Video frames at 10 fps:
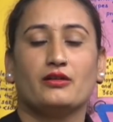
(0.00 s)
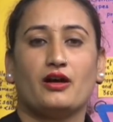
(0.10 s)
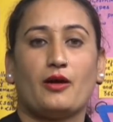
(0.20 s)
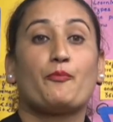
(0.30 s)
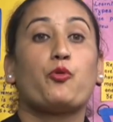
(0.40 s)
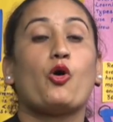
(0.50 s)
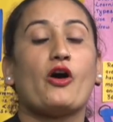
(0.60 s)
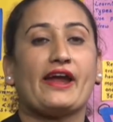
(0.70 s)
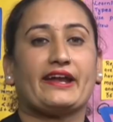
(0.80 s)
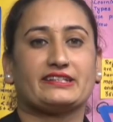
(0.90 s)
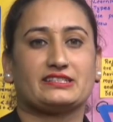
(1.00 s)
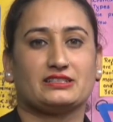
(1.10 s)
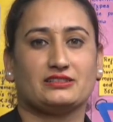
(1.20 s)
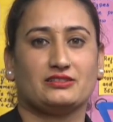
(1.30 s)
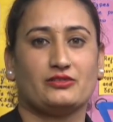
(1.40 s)
A point,
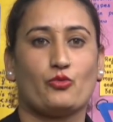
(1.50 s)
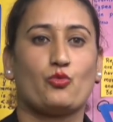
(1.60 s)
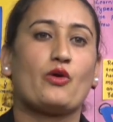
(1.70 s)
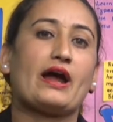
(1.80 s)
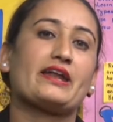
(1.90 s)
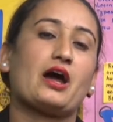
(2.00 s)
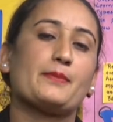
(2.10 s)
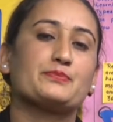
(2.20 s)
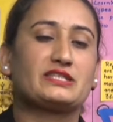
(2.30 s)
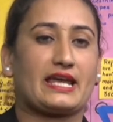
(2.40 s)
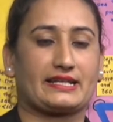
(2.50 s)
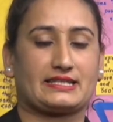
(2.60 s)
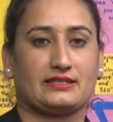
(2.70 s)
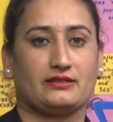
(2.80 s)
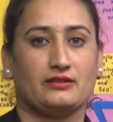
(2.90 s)
one
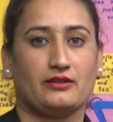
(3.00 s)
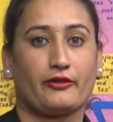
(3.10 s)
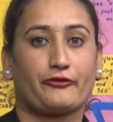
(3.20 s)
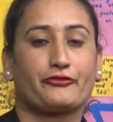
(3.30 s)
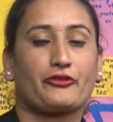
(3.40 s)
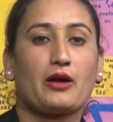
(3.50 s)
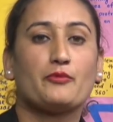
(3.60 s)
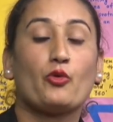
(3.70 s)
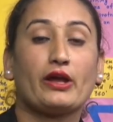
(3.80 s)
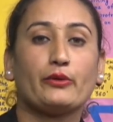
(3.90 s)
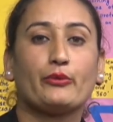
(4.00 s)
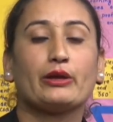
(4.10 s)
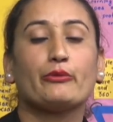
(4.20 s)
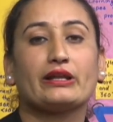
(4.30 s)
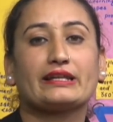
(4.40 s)
object from where we
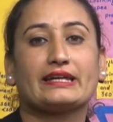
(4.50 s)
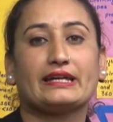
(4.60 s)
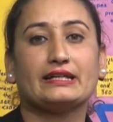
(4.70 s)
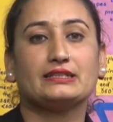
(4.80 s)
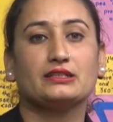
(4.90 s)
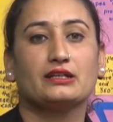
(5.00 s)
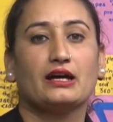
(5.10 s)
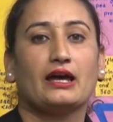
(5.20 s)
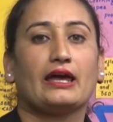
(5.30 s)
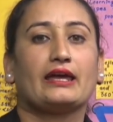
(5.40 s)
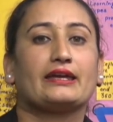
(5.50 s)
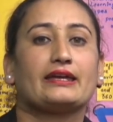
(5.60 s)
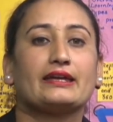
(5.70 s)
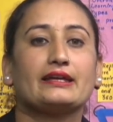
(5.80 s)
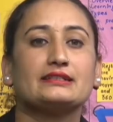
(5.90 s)
will get
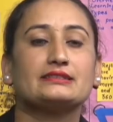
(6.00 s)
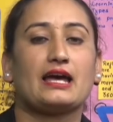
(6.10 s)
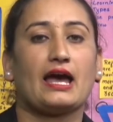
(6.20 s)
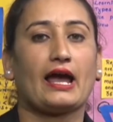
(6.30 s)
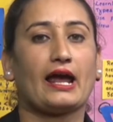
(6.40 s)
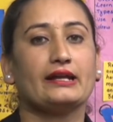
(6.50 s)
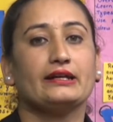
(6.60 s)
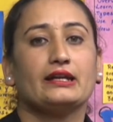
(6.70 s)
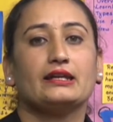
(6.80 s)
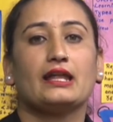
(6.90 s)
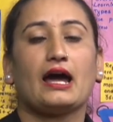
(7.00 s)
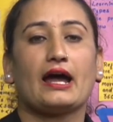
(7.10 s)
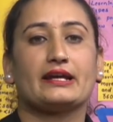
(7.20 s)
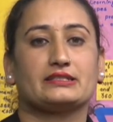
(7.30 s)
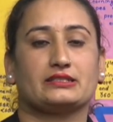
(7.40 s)
heat and
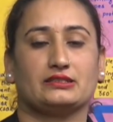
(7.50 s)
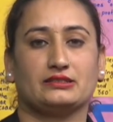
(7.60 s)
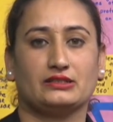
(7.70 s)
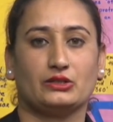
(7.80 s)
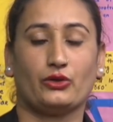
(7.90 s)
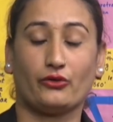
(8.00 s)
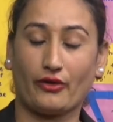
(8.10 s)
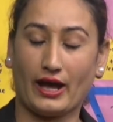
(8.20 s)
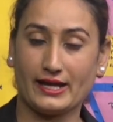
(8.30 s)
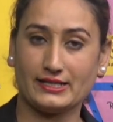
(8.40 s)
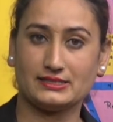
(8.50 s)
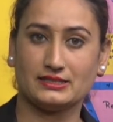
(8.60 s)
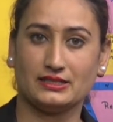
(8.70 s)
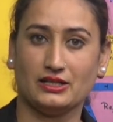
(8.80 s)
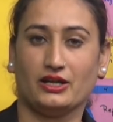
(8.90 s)
light, right?
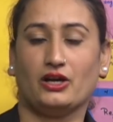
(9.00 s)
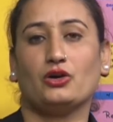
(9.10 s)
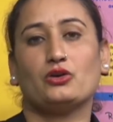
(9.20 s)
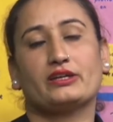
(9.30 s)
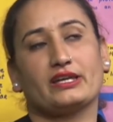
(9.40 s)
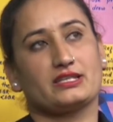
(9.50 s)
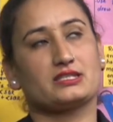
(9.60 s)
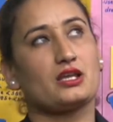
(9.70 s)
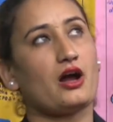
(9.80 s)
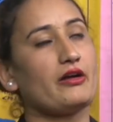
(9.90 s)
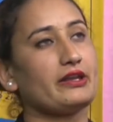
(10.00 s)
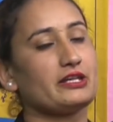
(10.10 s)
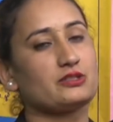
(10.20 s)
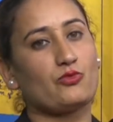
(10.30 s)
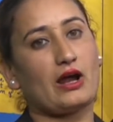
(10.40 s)
Okay, sun
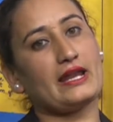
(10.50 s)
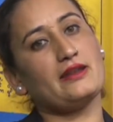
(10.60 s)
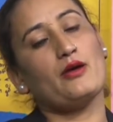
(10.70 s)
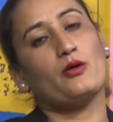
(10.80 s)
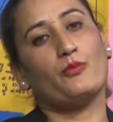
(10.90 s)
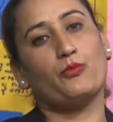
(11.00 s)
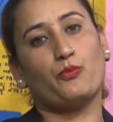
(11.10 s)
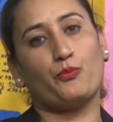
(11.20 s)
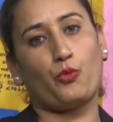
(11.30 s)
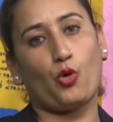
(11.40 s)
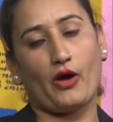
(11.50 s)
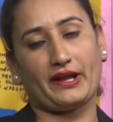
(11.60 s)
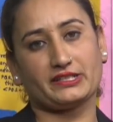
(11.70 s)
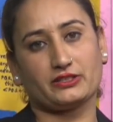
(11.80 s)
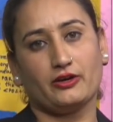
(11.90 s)
is one point